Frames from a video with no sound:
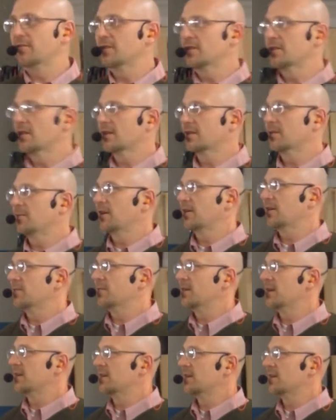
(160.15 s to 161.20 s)
We talked about it in
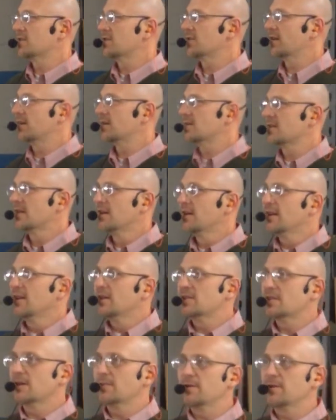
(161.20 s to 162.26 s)
the meeting yesterday.
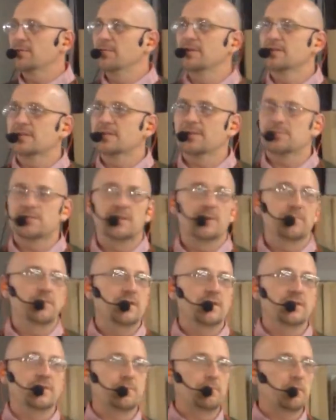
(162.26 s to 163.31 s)
Somebody brings up something,
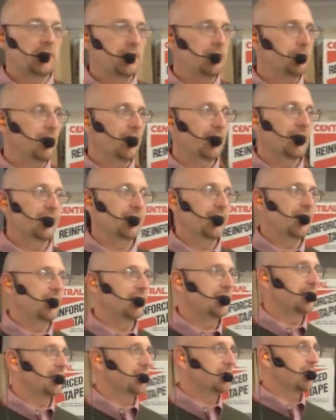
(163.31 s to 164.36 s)
piggyback on the
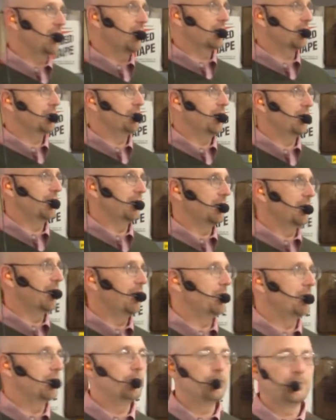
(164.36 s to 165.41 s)
idea, talk about it. I
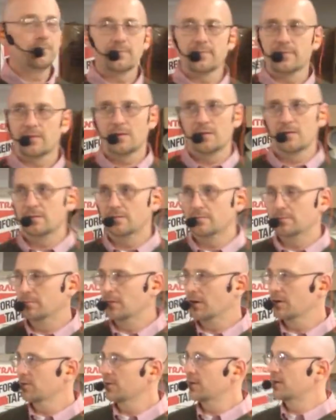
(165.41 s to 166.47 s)
mean,
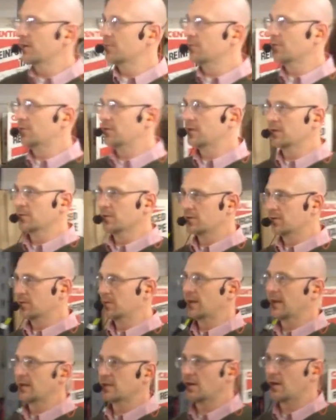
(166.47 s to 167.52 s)
Margarita and Rufina were
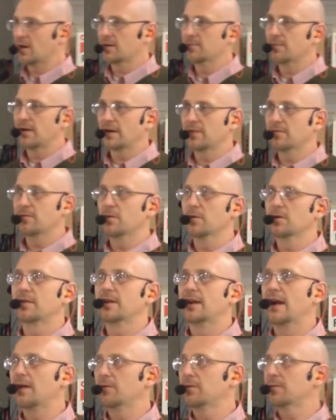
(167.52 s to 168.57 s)
doing that, talking back and forth,
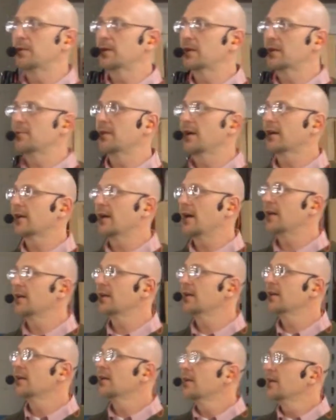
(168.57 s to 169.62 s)
and I would piggyback on it.